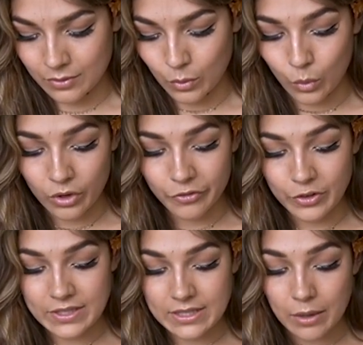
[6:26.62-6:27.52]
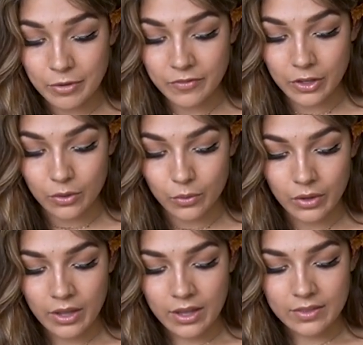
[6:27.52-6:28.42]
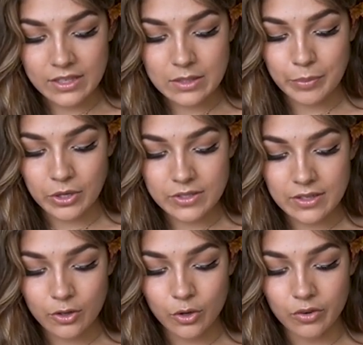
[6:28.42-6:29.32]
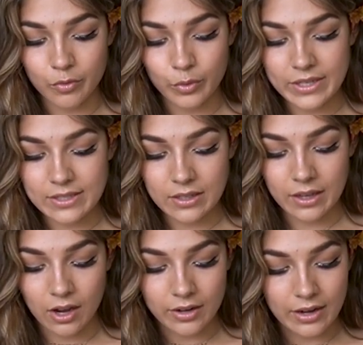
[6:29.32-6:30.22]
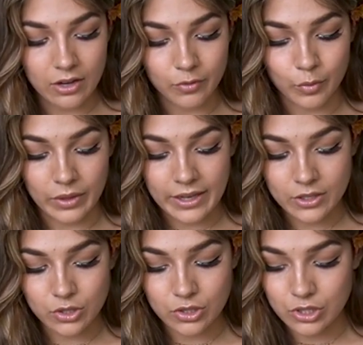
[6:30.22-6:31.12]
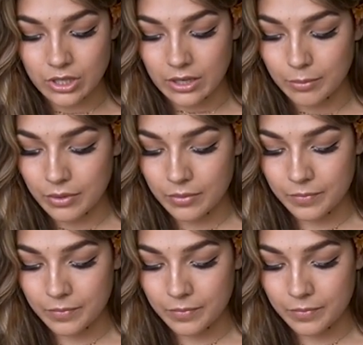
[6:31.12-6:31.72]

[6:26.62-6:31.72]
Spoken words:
Or for some of you, this person could have recently gotten out of a relationship.